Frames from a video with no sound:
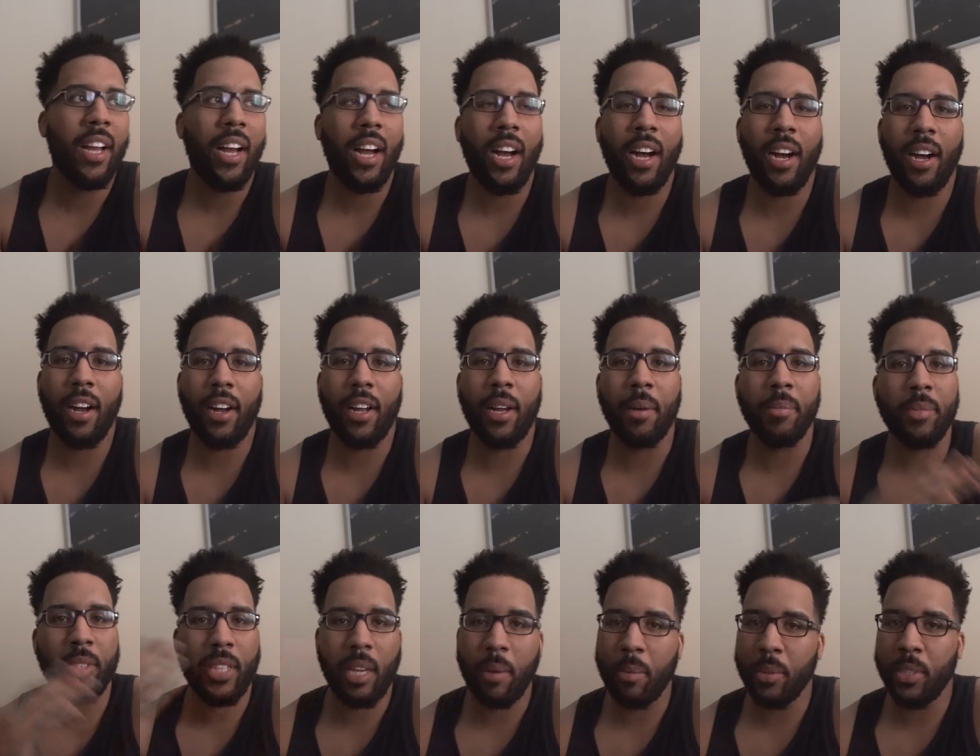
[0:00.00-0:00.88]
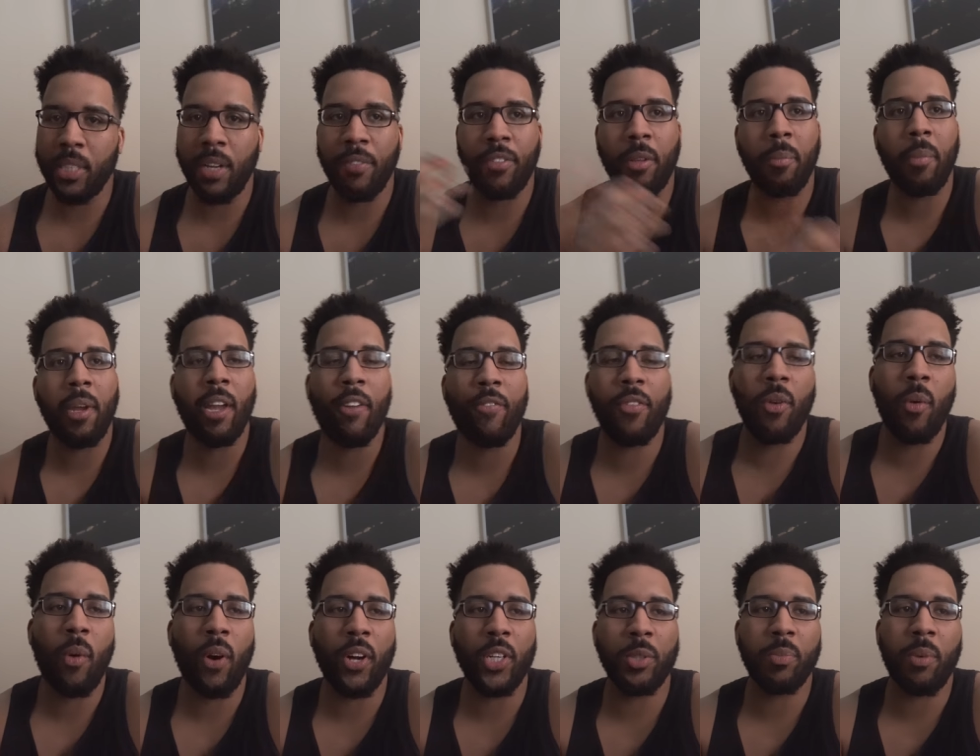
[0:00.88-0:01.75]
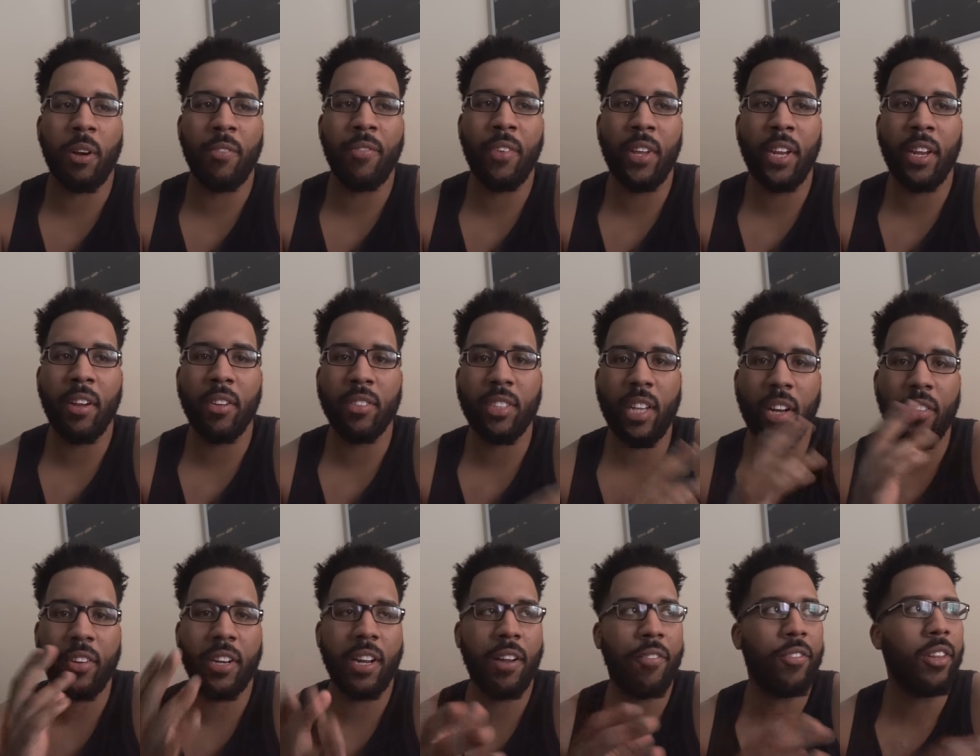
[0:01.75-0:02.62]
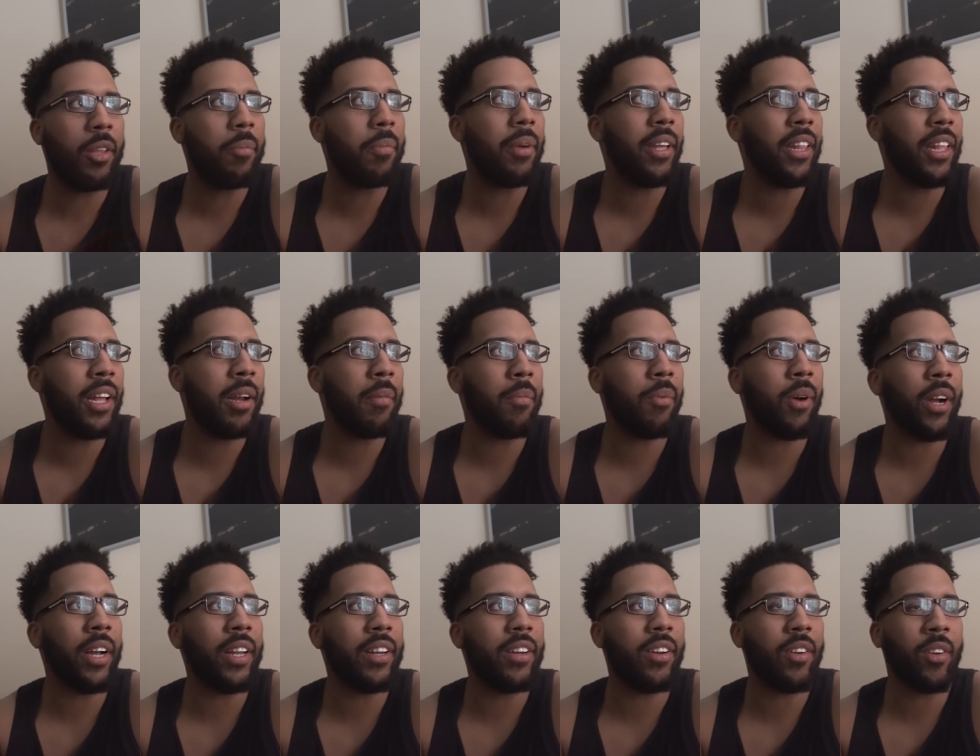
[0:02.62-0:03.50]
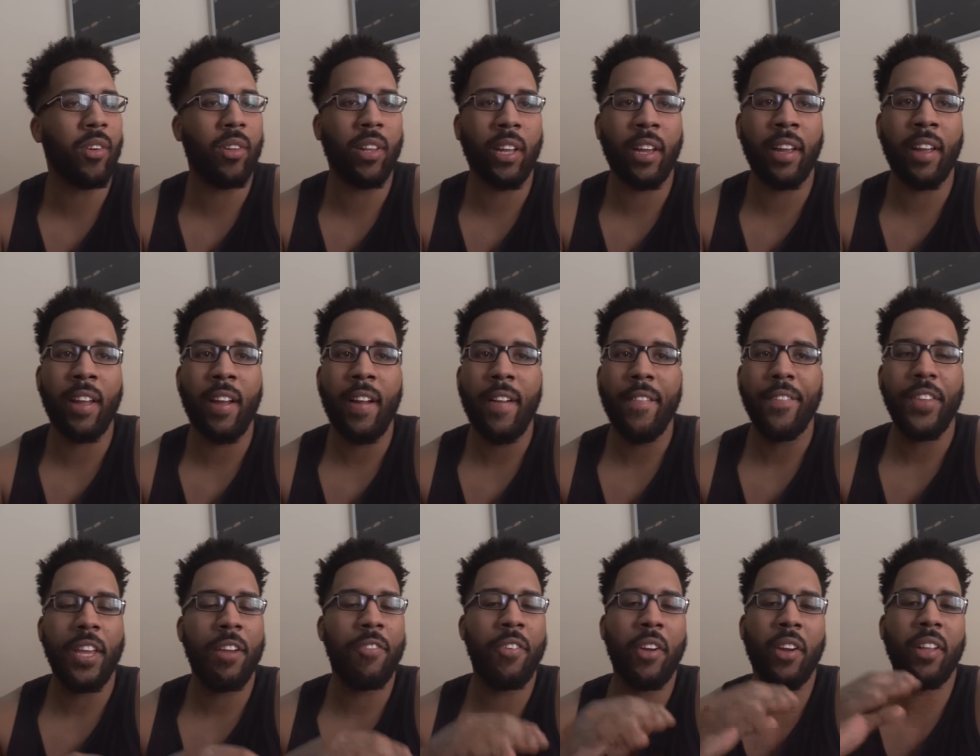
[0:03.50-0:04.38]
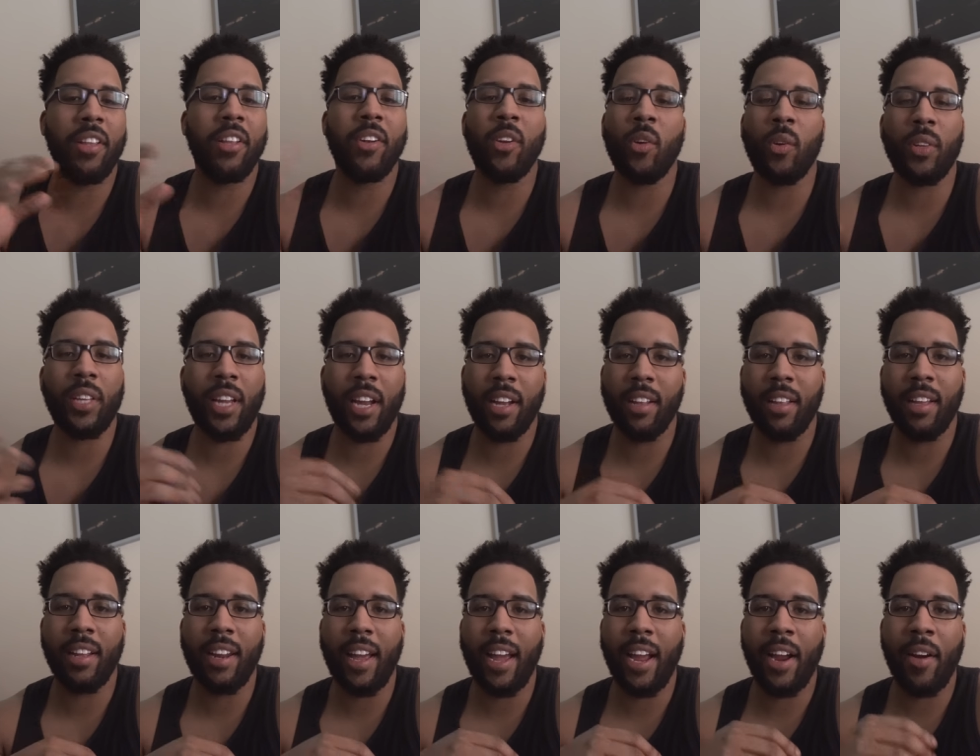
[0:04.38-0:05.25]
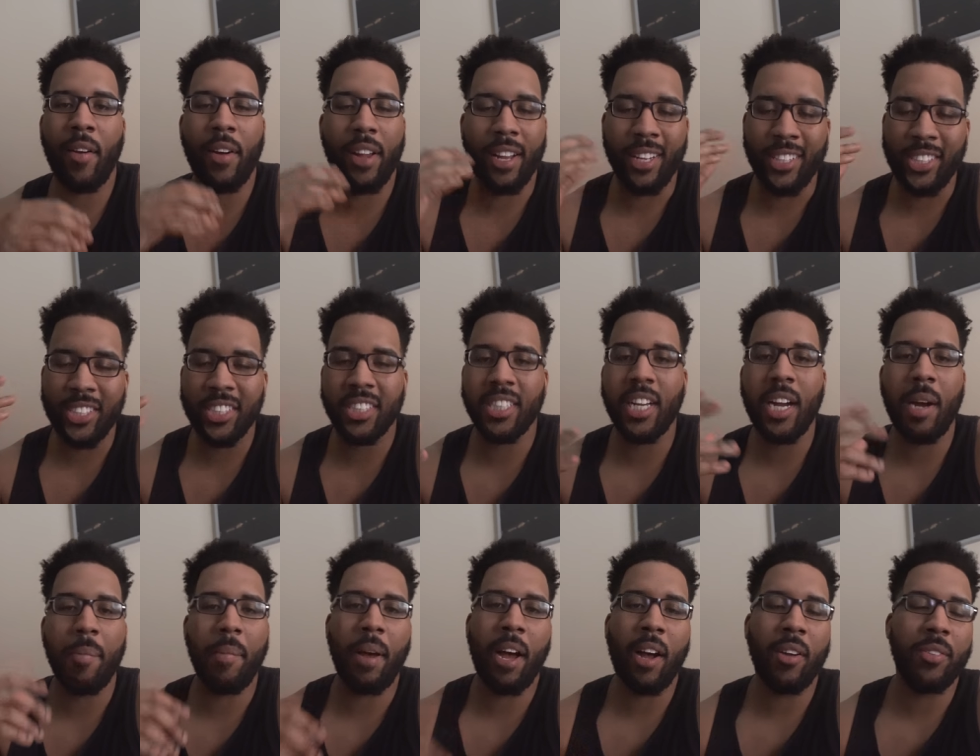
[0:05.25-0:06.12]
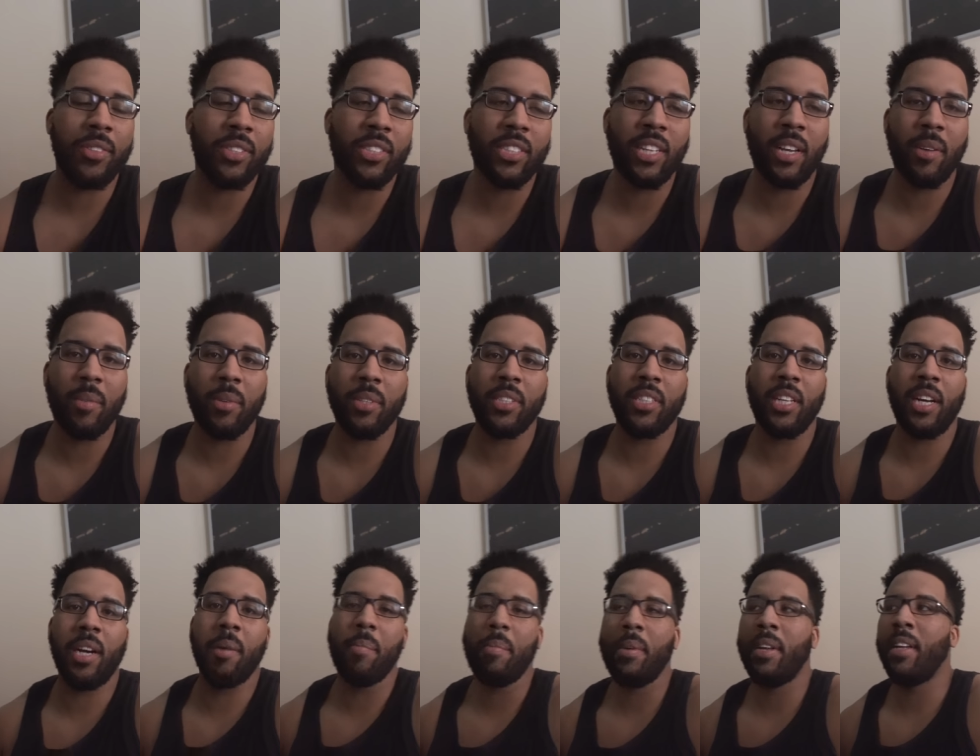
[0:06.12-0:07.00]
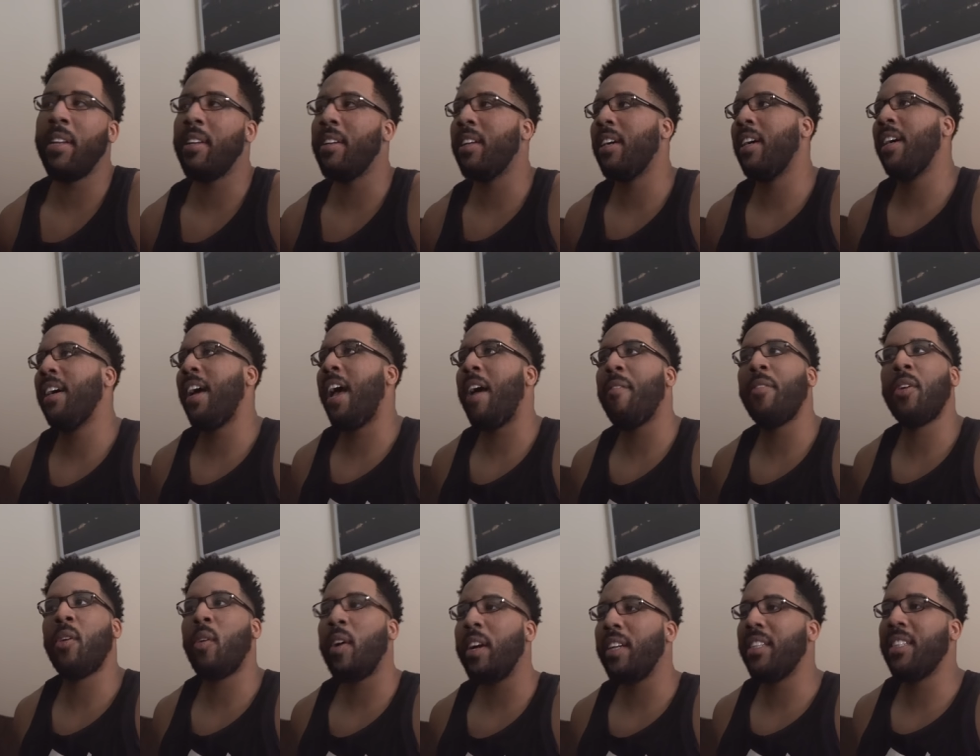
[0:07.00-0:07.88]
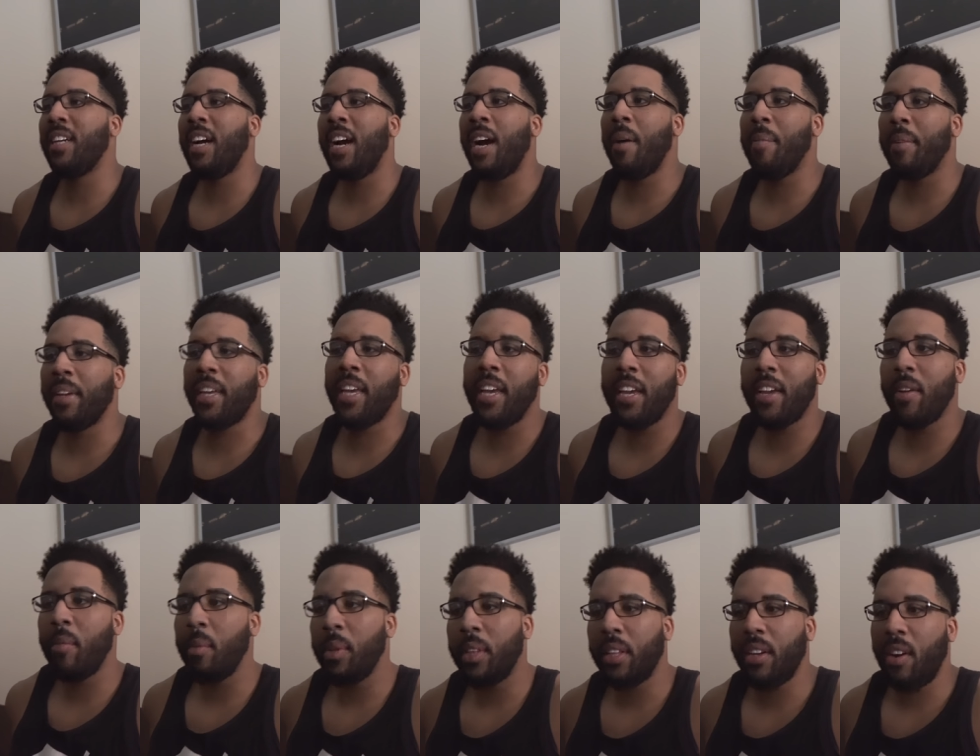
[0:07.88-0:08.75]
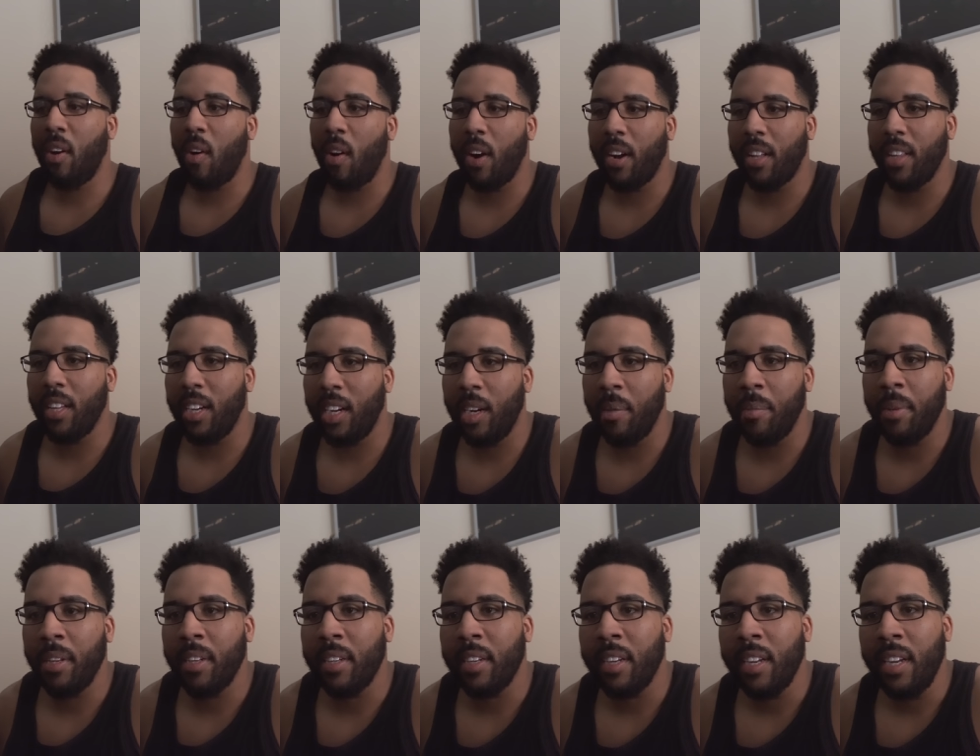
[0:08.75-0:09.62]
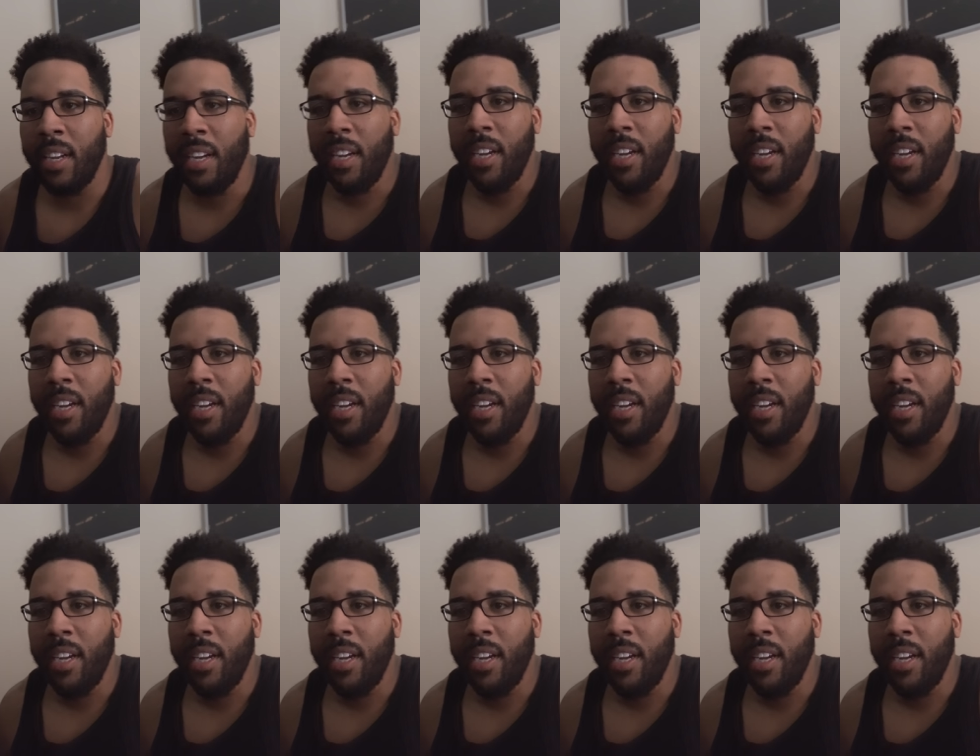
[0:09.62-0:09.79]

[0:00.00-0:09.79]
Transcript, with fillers: Uh, come say what's up to me if you watch my videos. I'll definitely be there bright and early. If you're in the North Carolina area, just come out and say what's up and uh, have a great time and kick it with the car club. And,